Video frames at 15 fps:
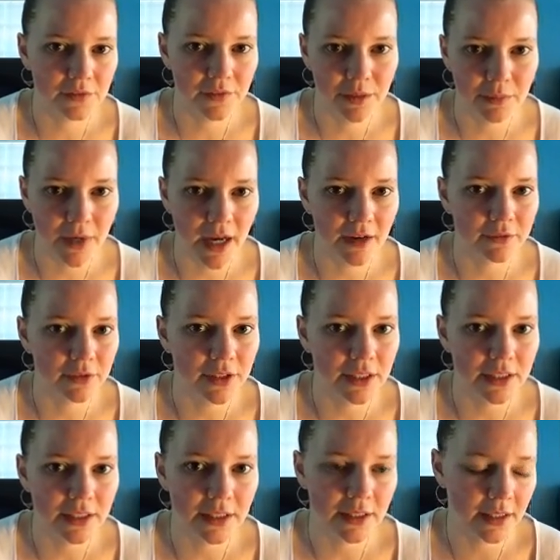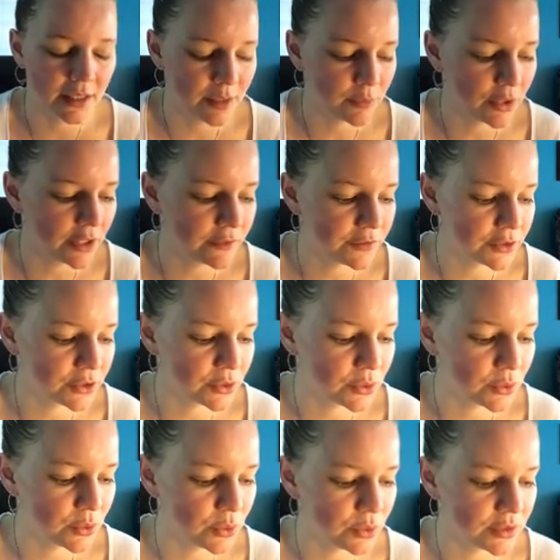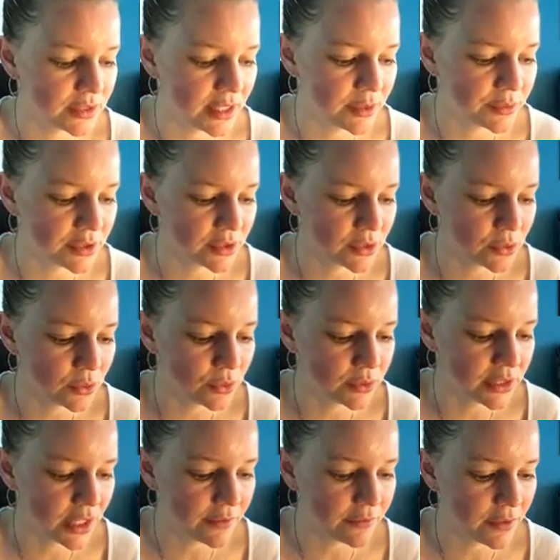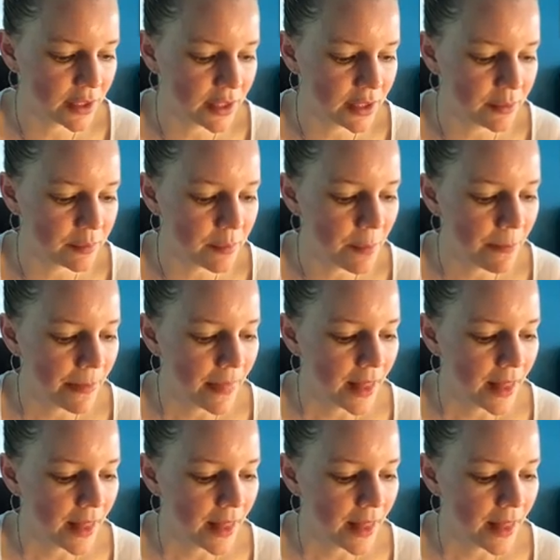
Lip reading: feed Maverick and get him ready for school. Today was a school day for him.